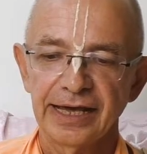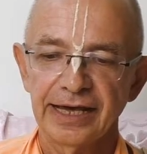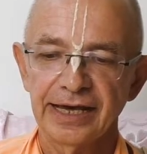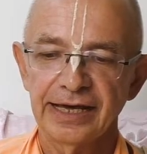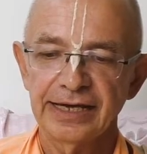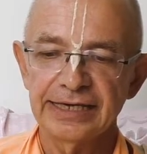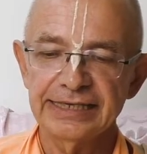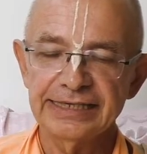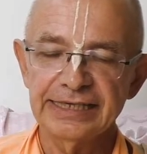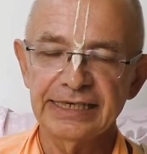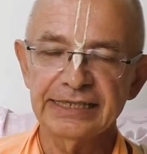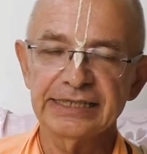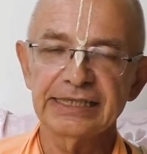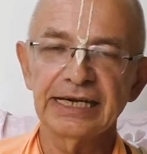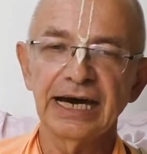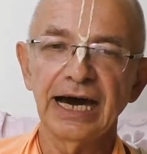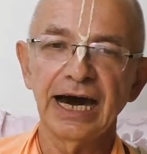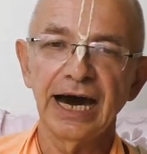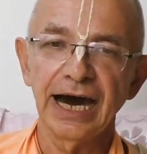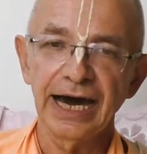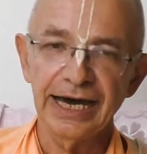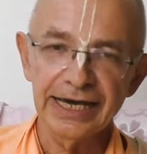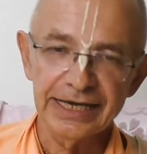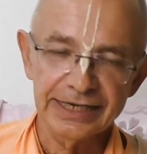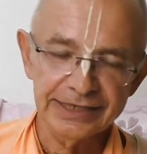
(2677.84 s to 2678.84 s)
Yet
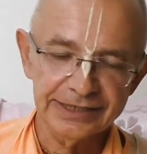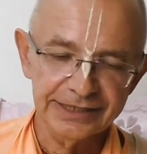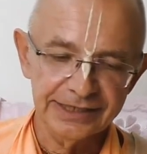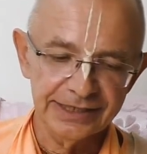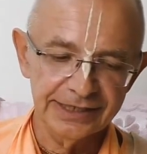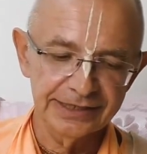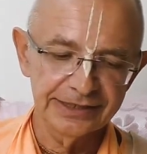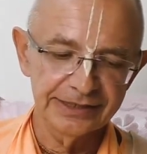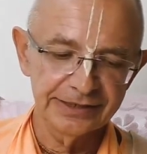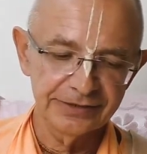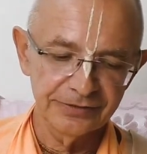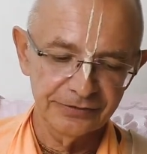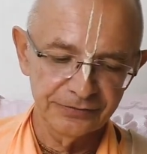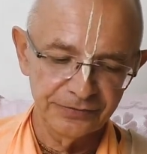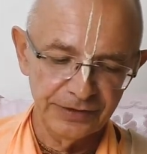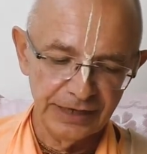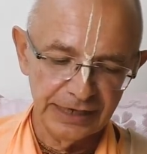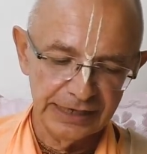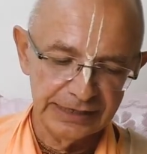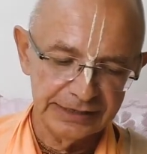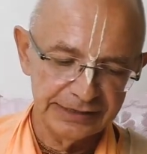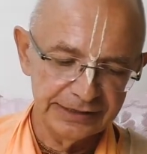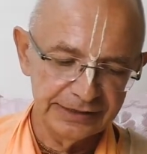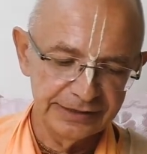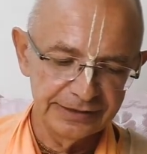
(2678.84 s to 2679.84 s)
higher than
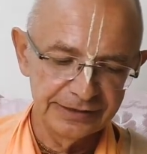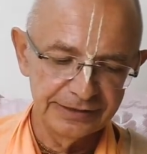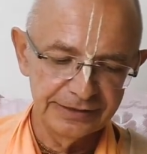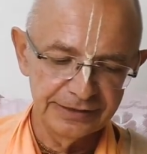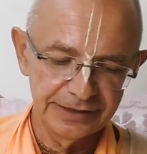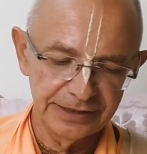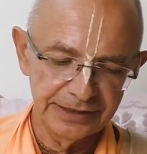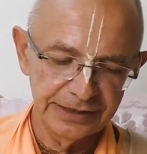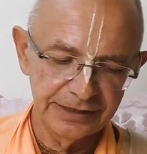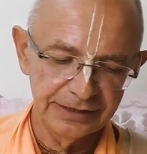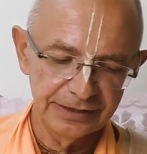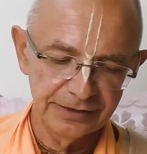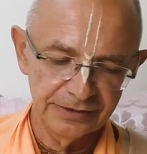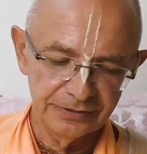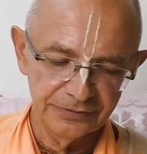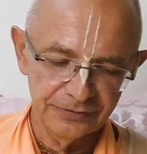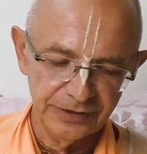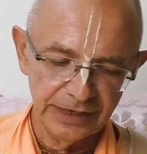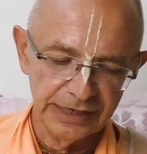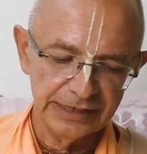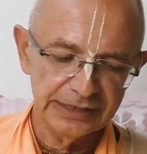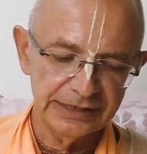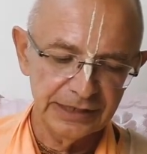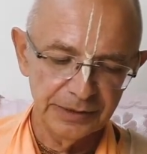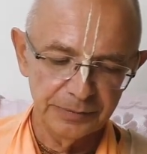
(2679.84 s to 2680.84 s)

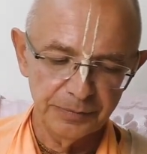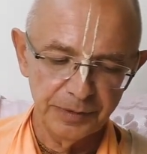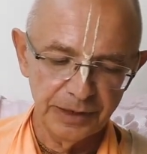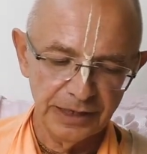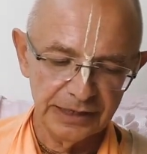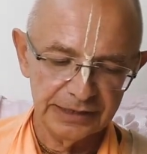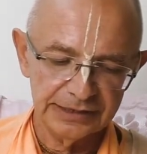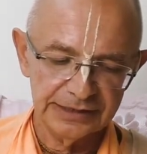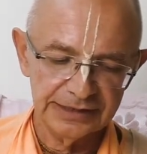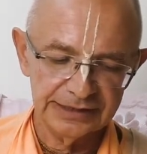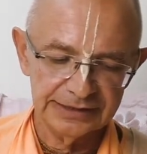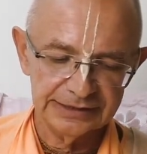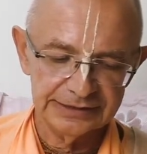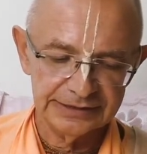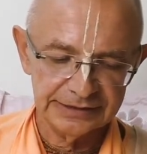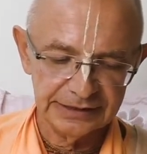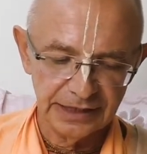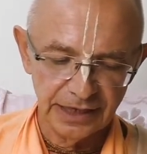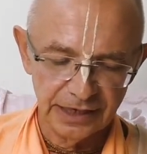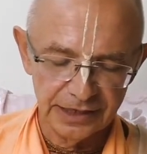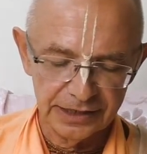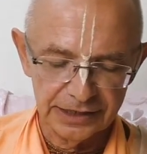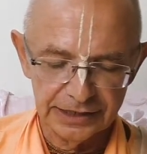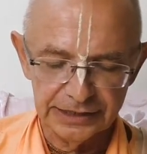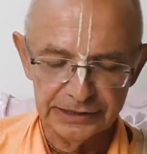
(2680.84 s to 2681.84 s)
Vaidya bhaktas
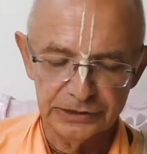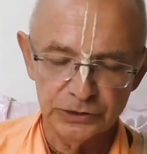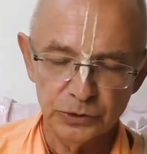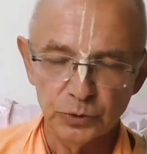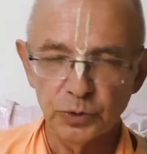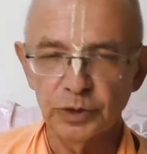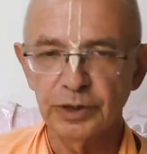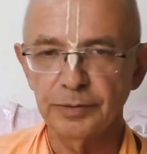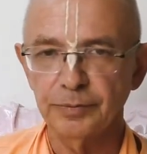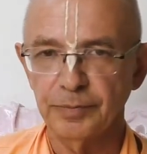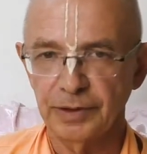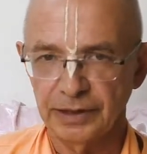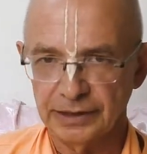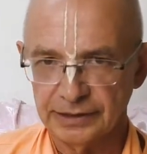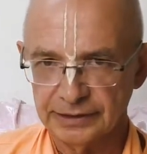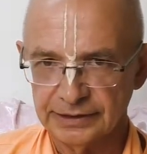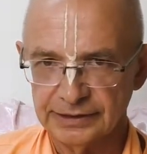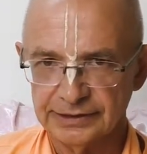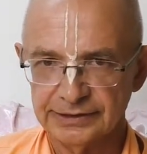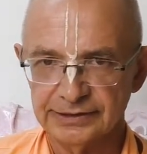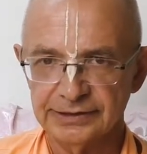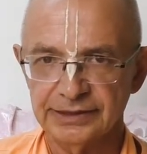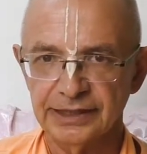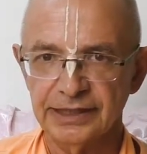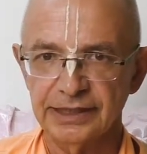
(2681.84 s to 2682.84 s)
are Raganuga
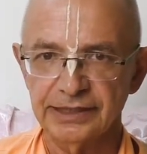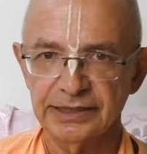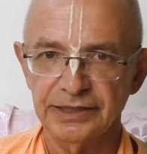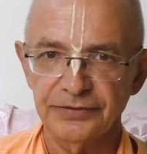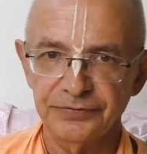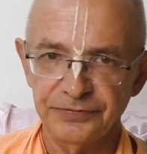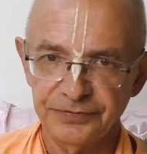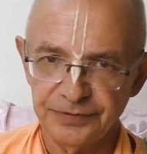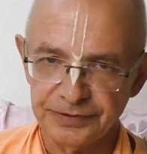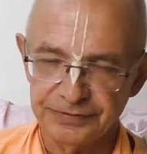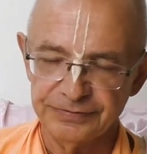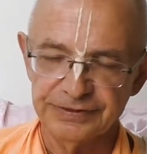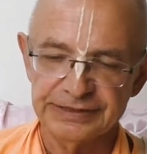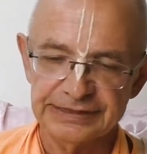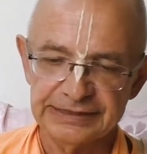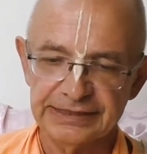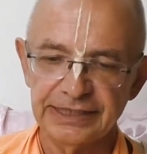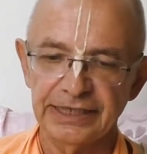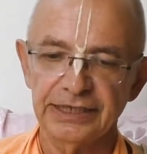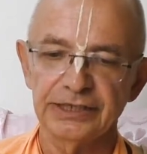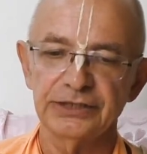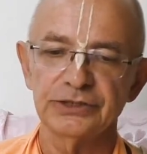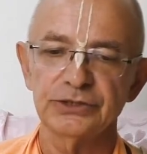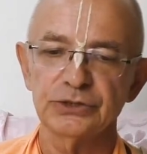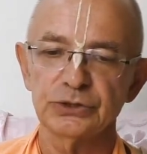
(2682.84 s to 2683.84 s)
bhaktas. They are the fifth
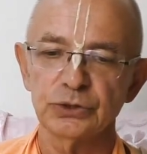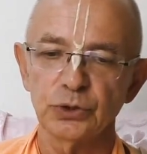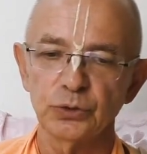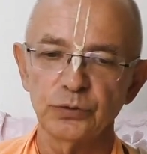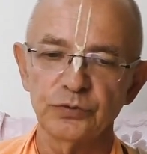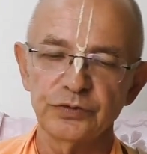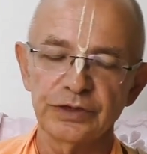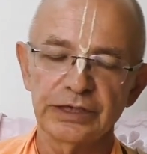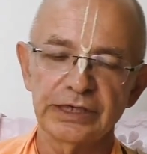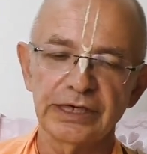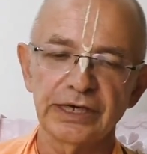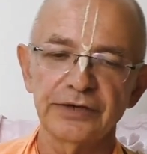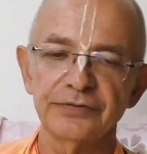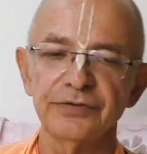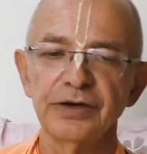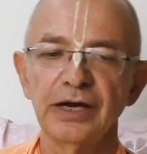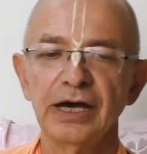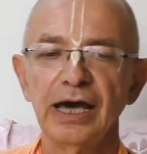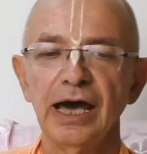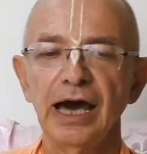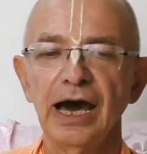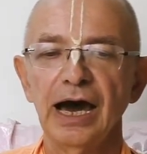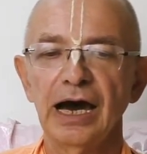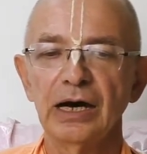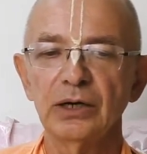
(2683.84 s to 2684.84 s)
stage. So we have
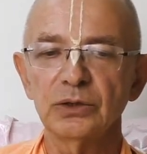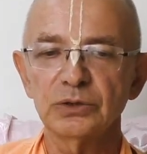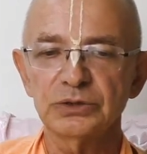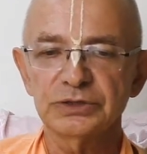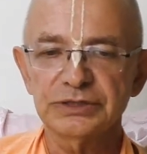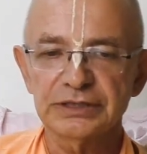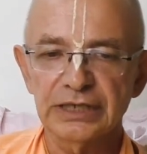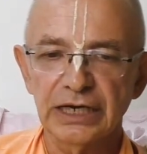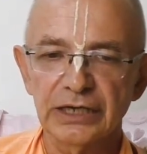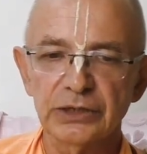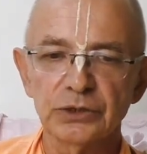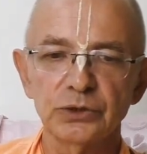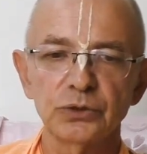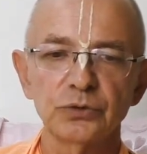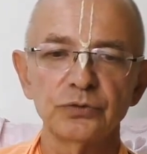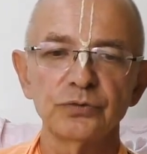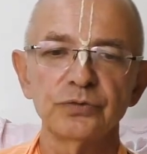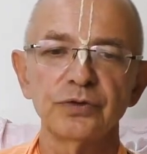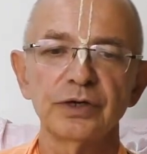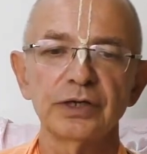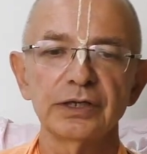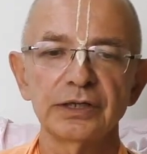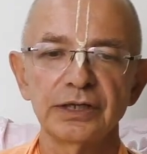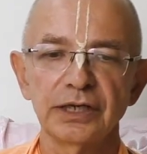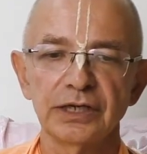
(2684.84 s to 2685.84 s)
outside of
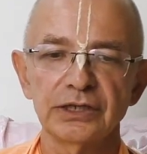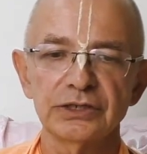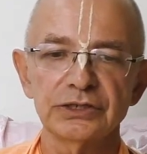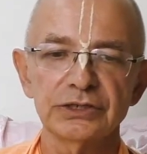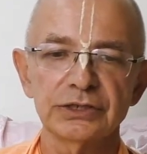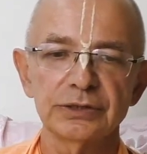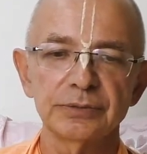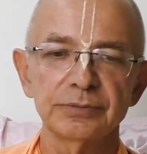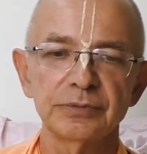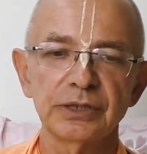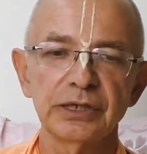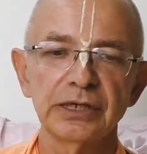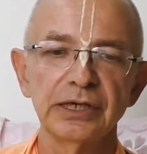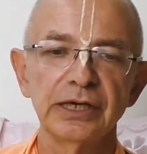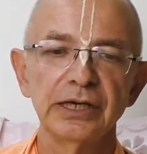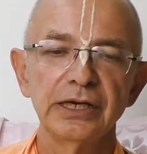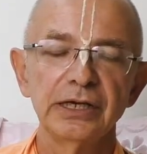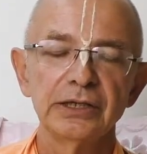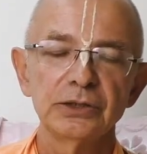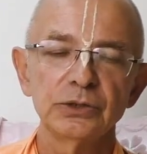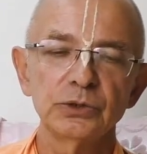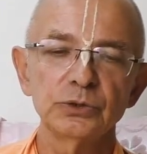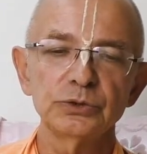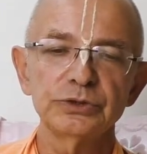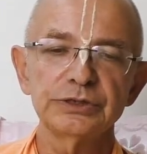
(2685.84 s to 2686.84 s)
varnashrama
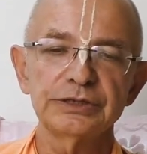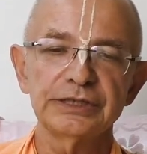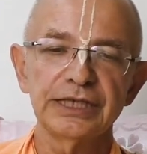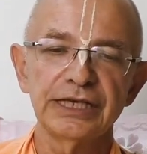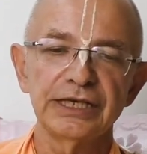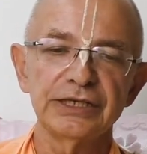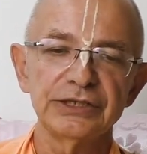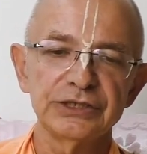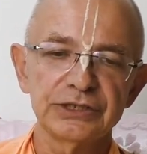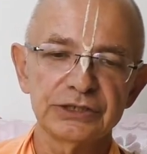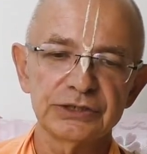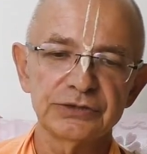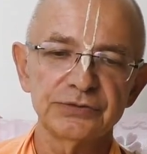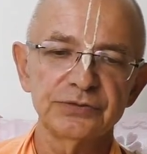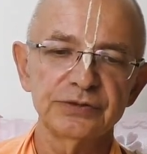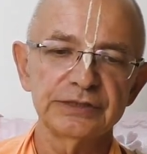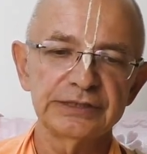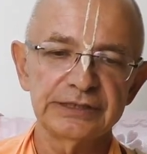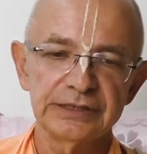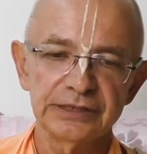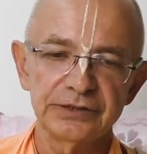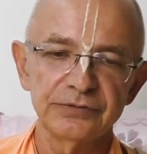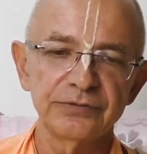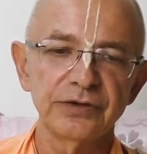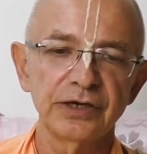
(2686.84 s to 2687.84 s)
two stages
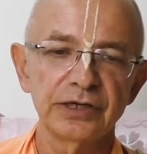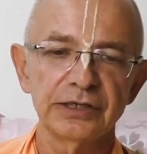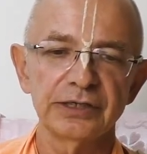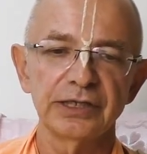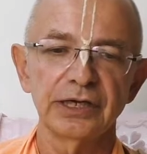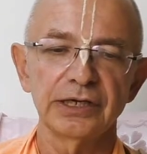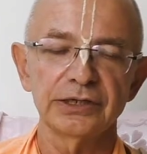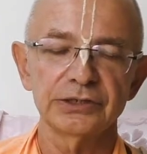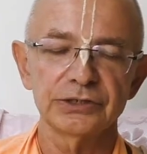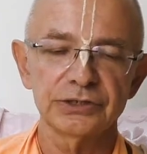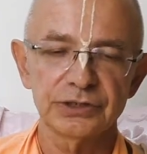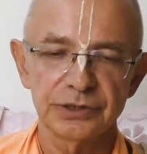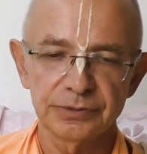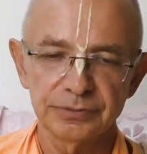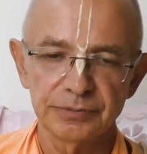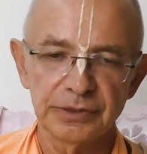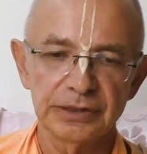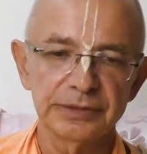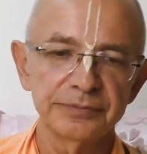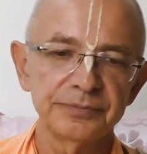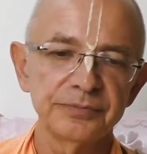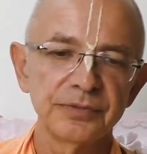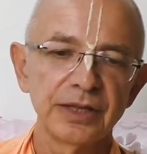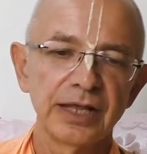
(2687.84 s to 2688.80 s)
within varnashrama,